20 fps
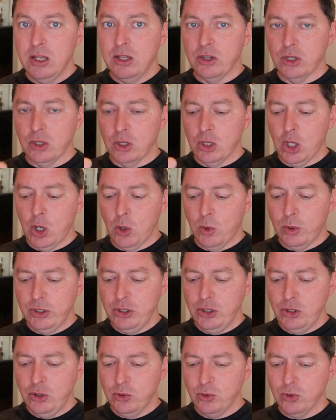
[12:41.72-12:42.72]
The lower
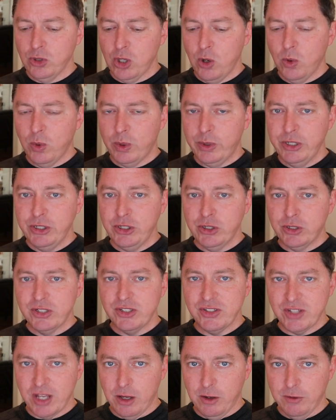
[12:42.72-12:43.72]
you lower
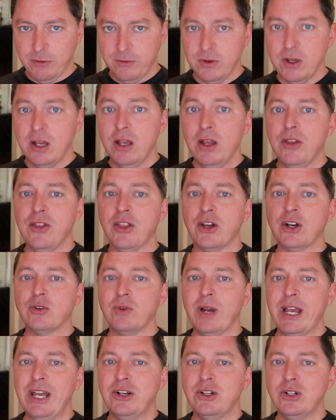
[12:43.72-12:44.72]
yourself, the
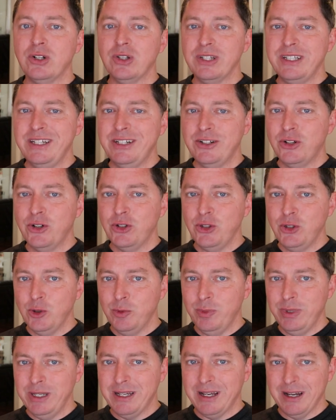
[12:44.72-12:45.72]
greater leader
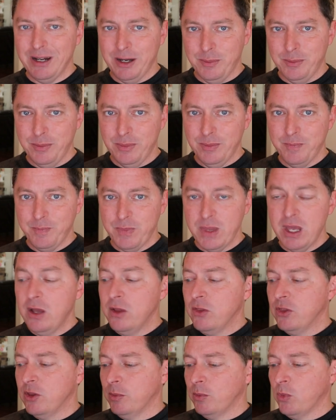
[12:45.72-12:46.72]
you become.
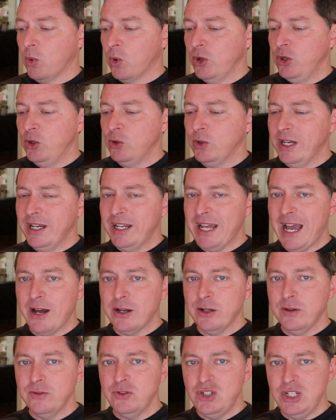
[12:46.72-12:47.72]
The more you get
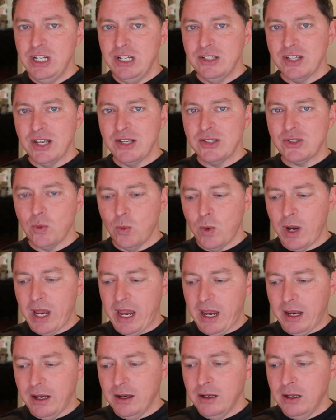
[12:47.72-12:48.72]
out of Jesus'
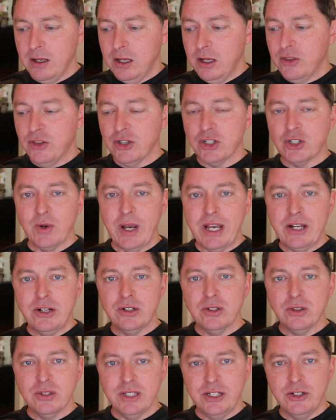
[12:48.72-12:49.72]
way, the
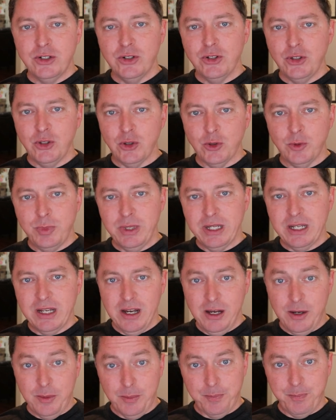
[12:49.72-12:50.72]
greater leader you
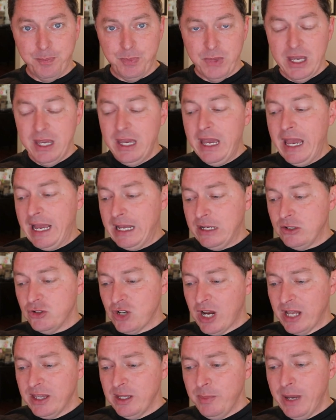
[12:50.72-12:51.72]
become. And
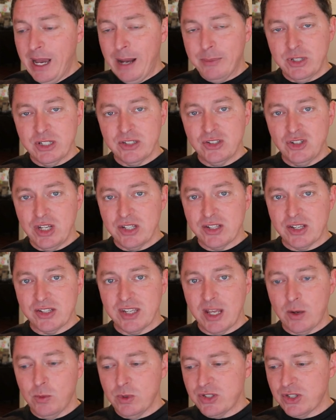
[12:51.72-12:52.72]
John the Baptist, Jesus
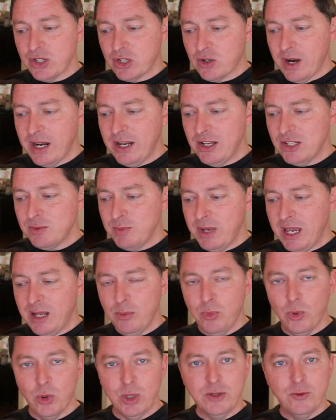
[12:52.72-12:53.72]
said, was the greatest
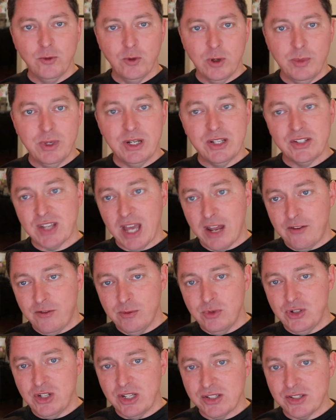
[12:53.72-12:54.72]
man born of woman aside
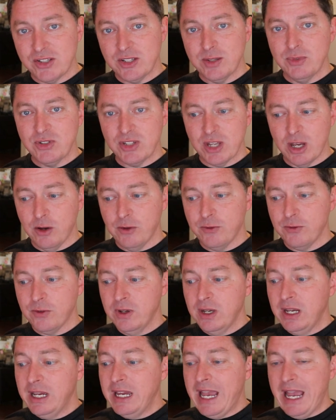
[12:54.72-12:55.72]
from Jesus himself.
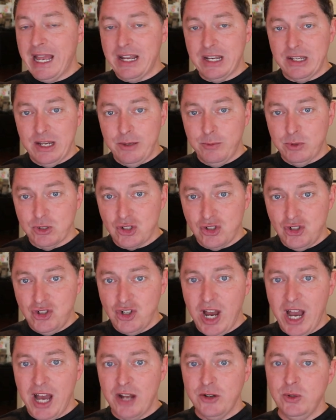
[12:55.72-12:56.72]
And it was
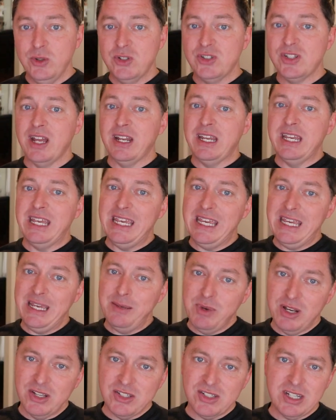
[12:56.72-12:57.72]
John who said, he
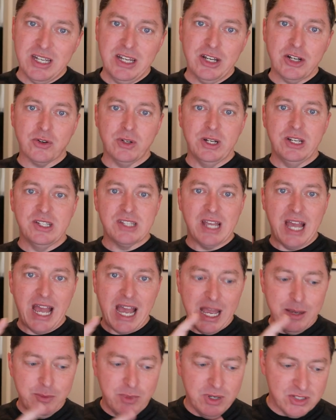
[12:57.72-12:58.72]
must increase,
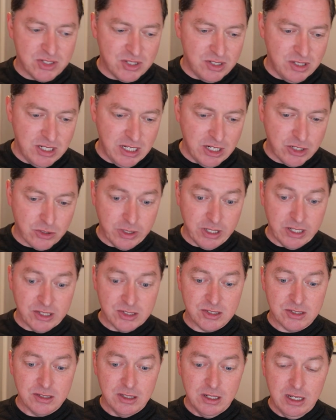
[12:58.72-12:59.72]
I must
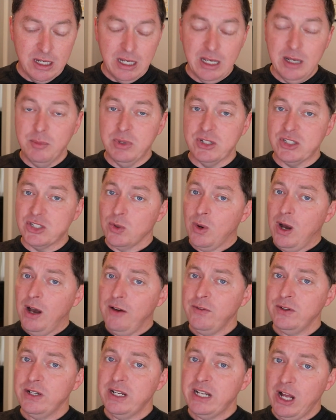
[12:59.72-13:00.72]
decrease. But so
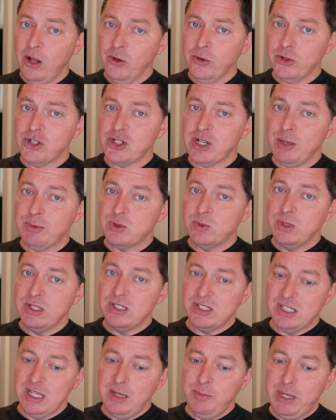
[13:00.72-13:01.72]
often in elderships, we
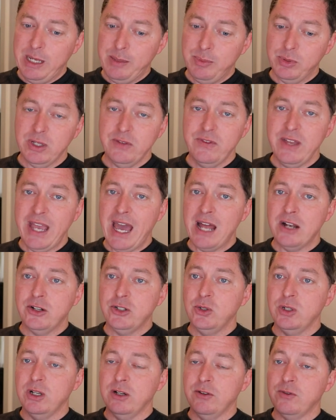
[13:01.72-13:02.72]
see people of the
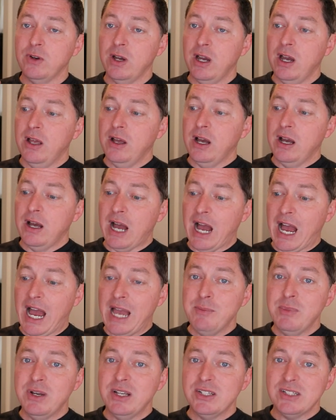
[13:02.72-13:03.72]
attitude of,
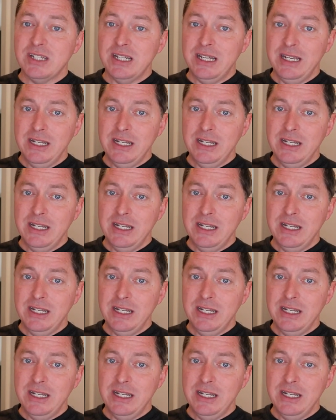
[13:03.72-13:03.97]
I must